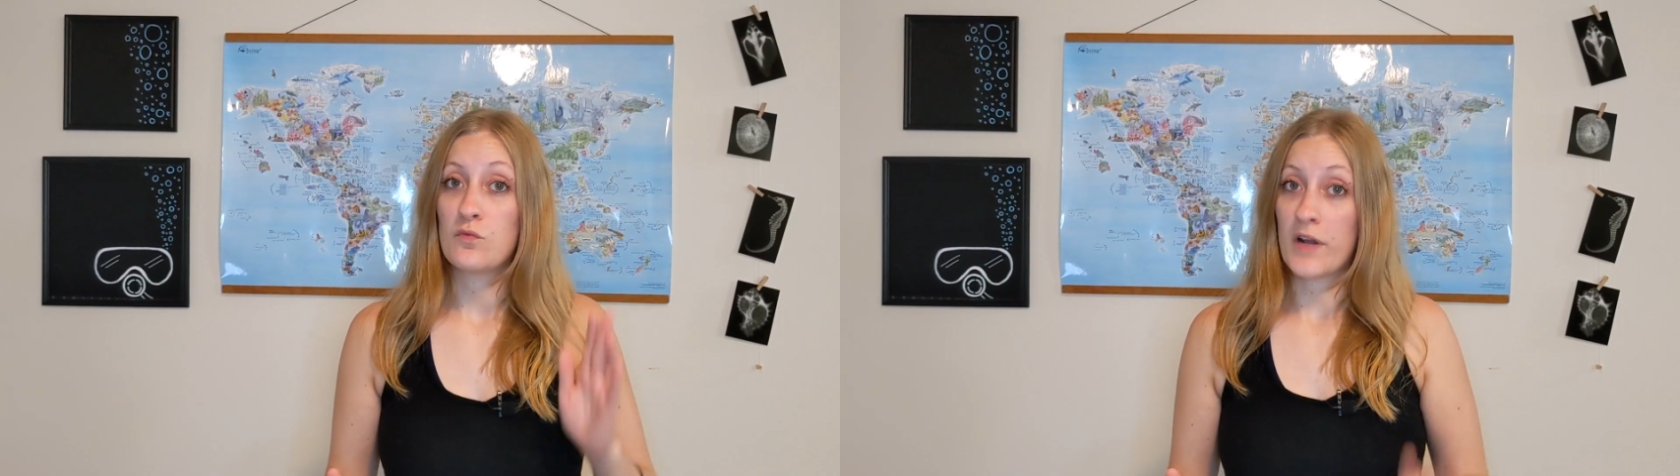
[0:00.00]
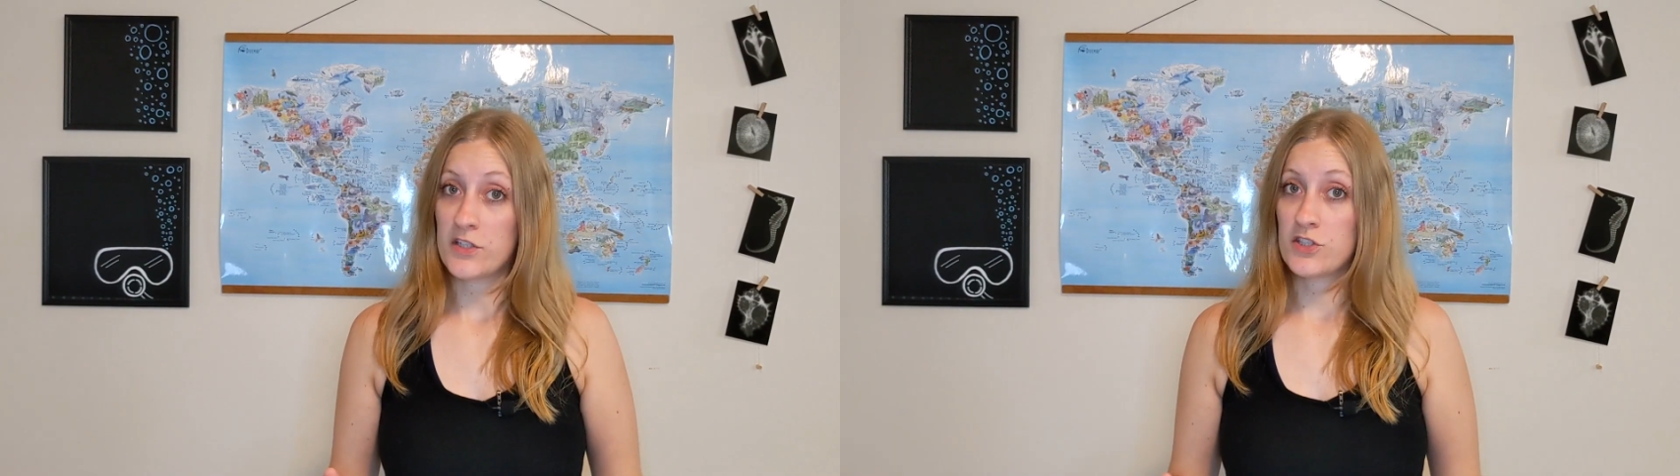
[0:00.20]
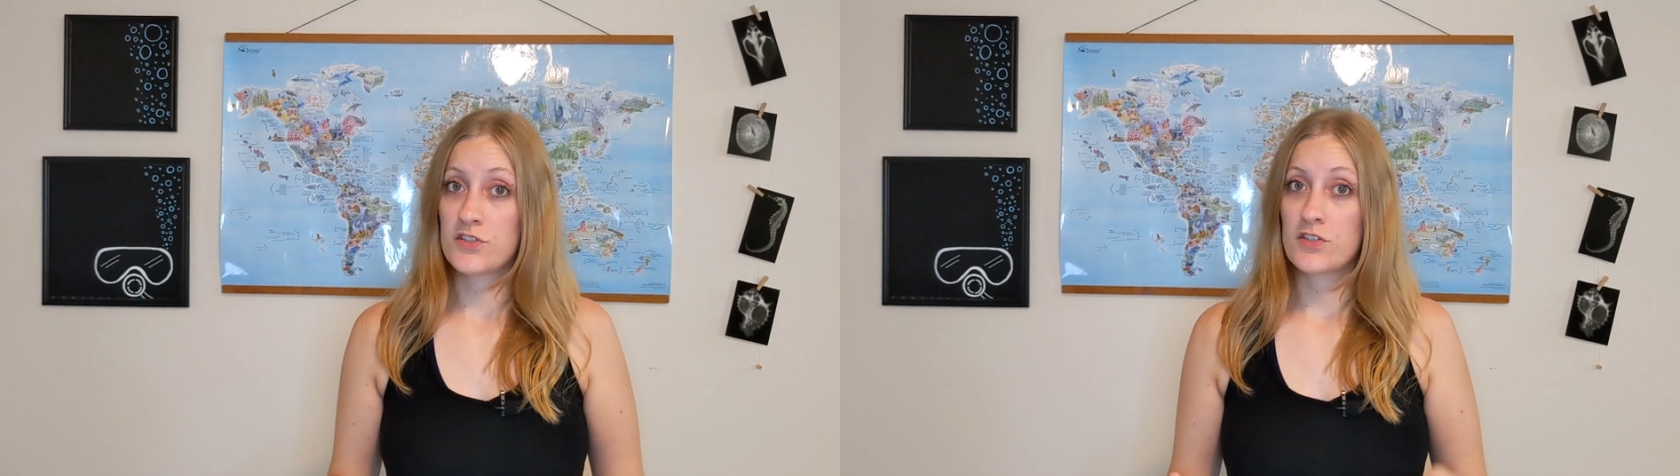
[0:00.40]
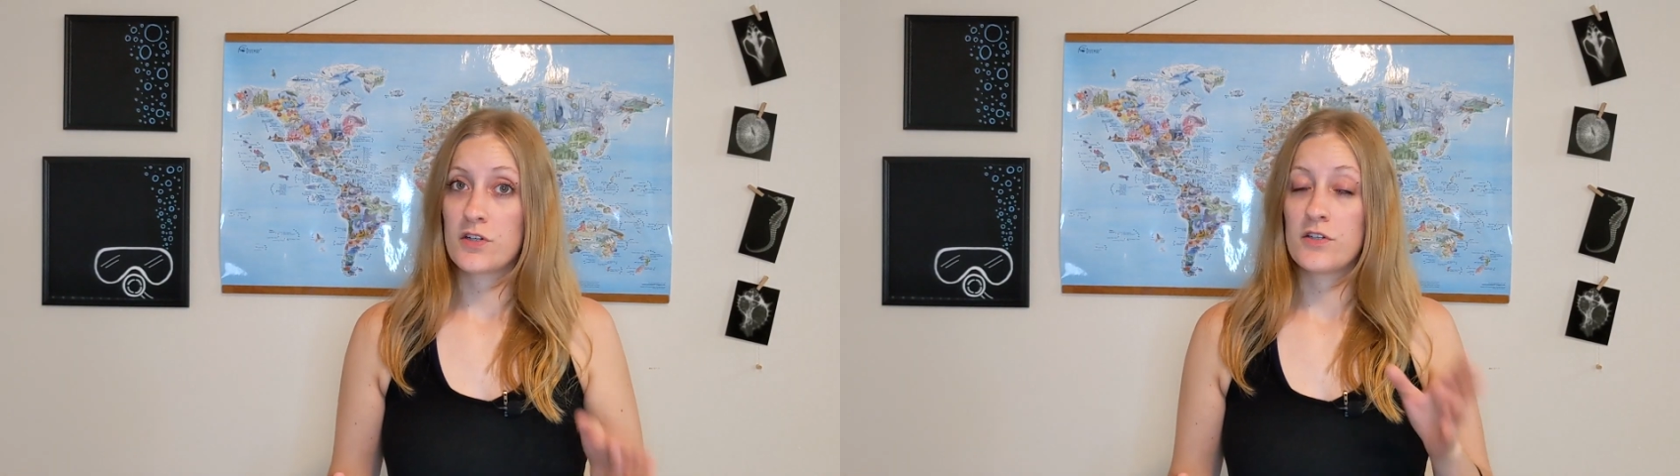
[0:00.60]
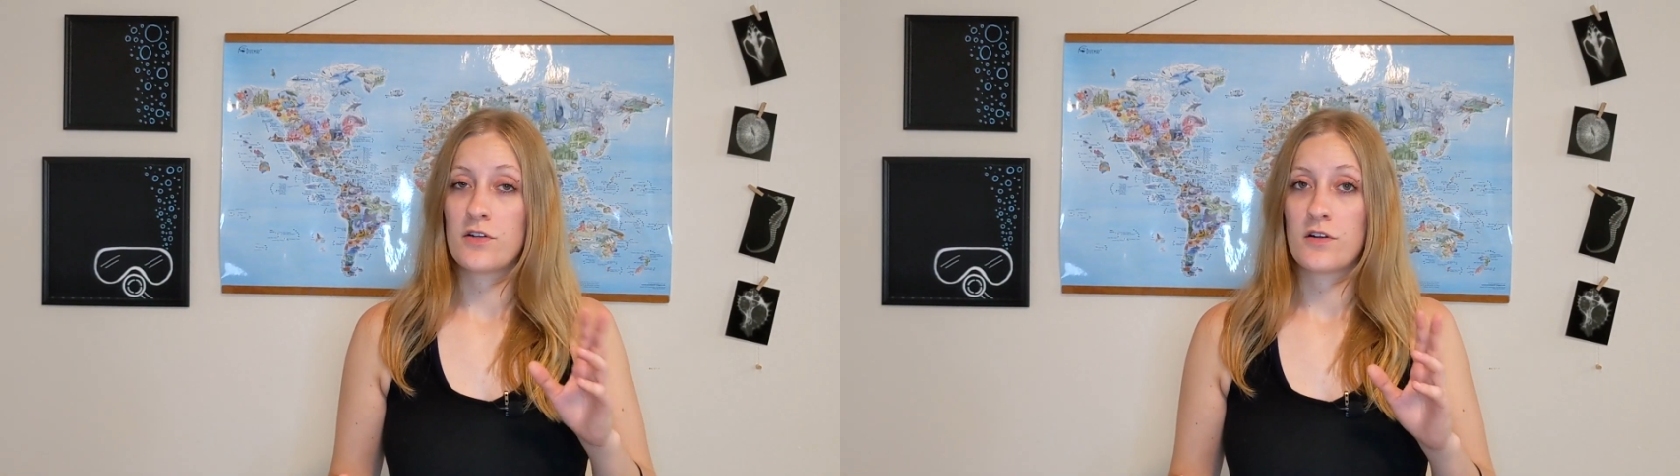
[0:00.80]

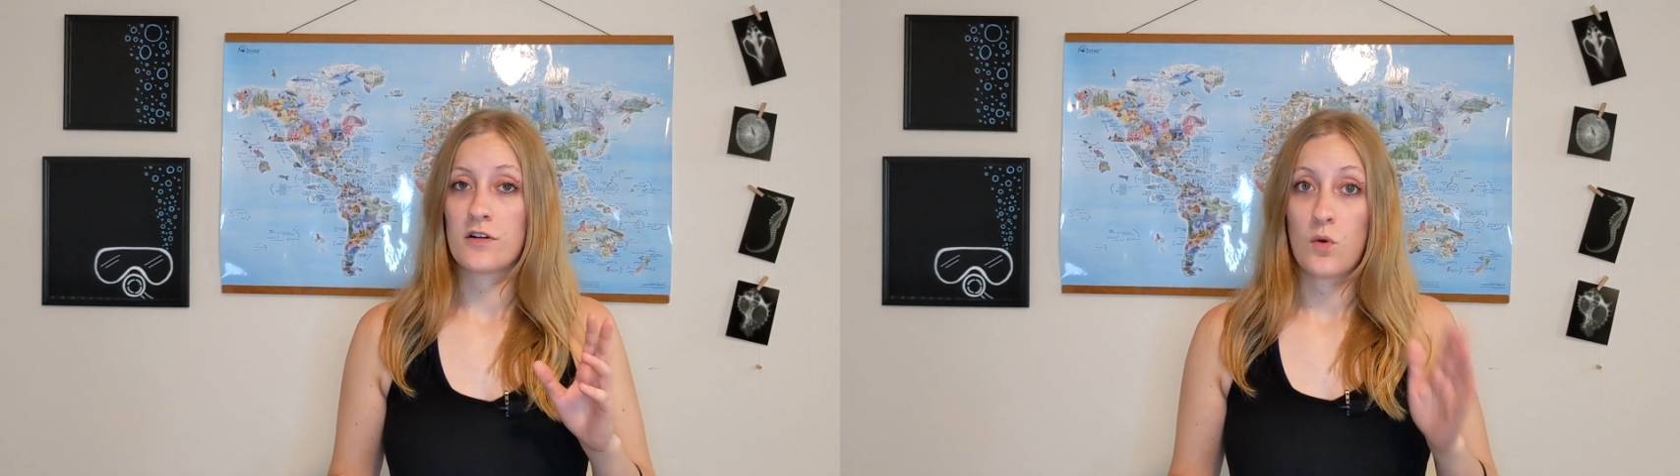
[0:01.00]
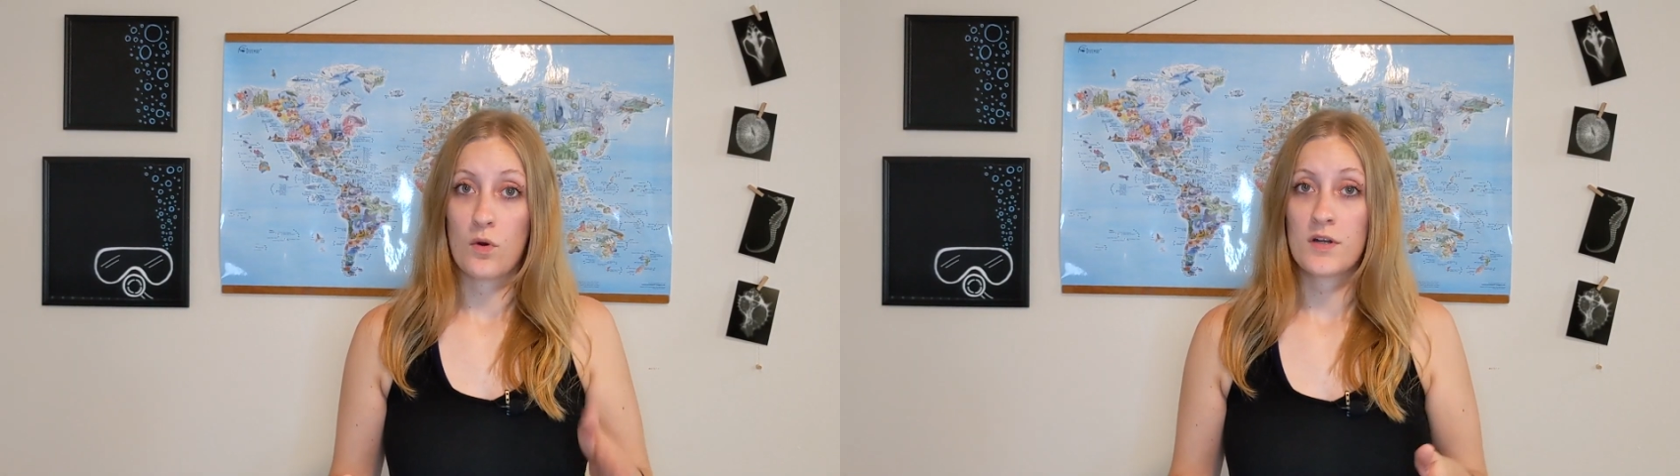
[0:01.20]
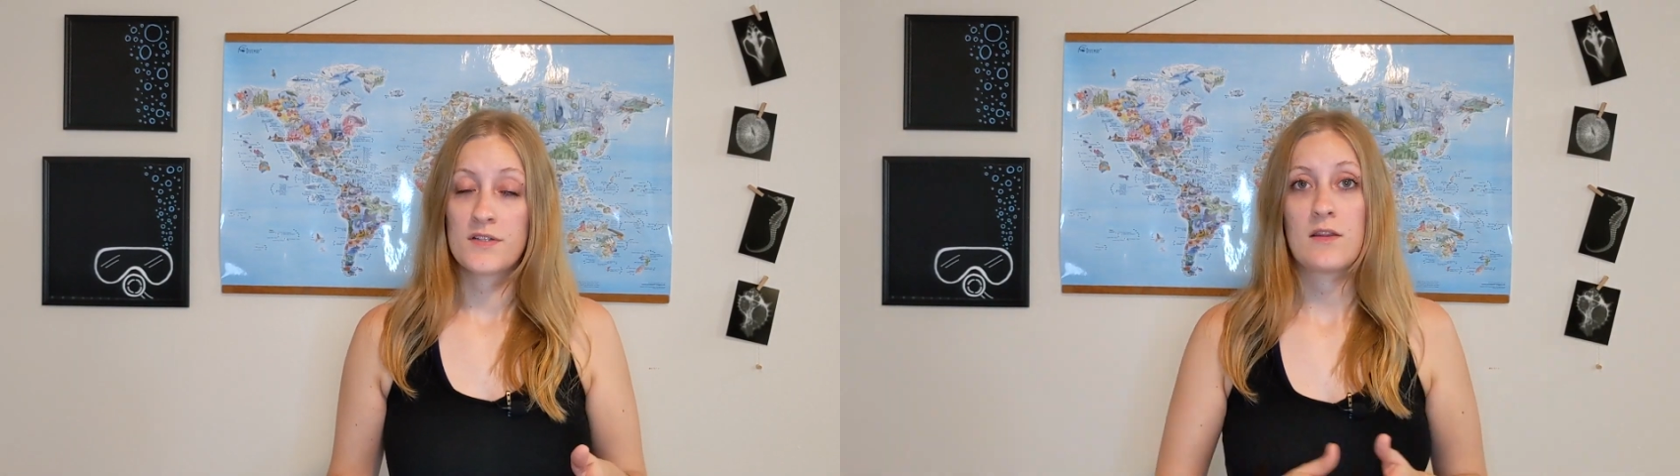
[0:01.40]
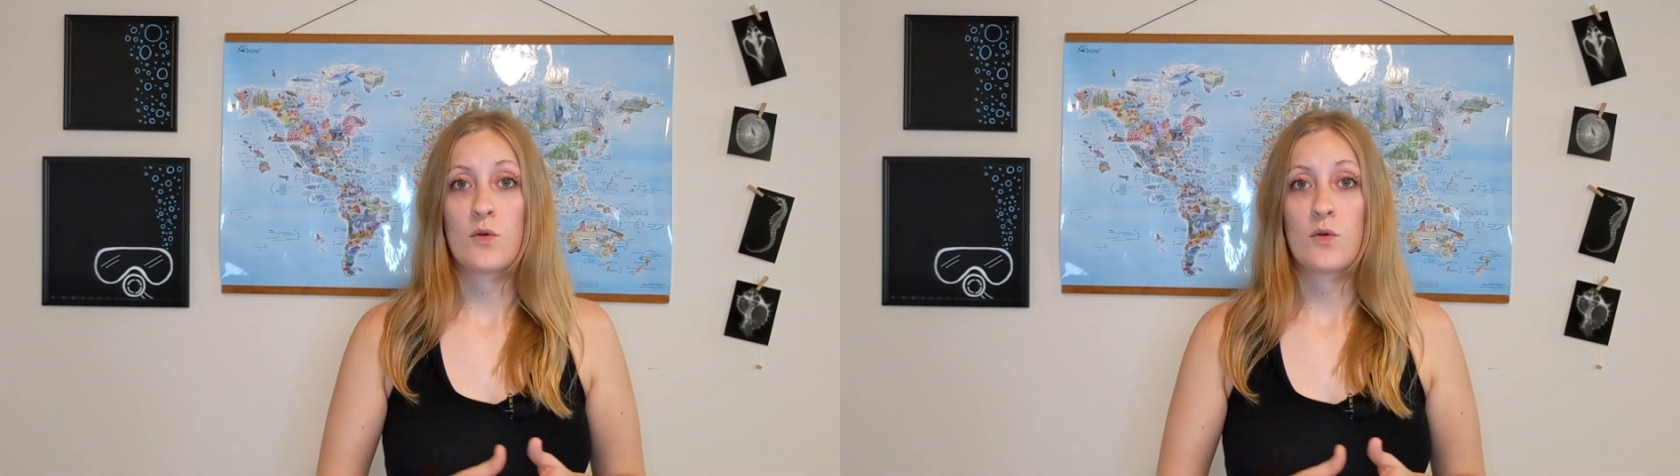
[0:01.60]
register your course,